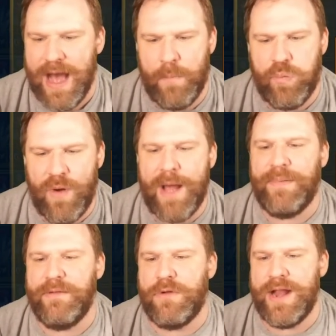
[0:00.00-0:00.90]
I'll
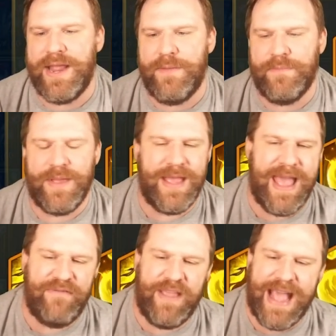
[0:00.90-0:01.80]
probably run him
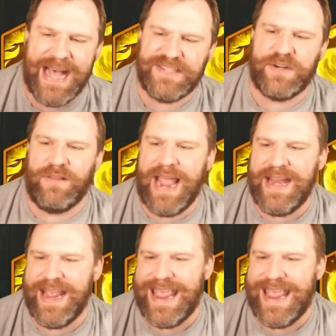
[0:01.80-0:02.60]
Heaven Cast or Lightning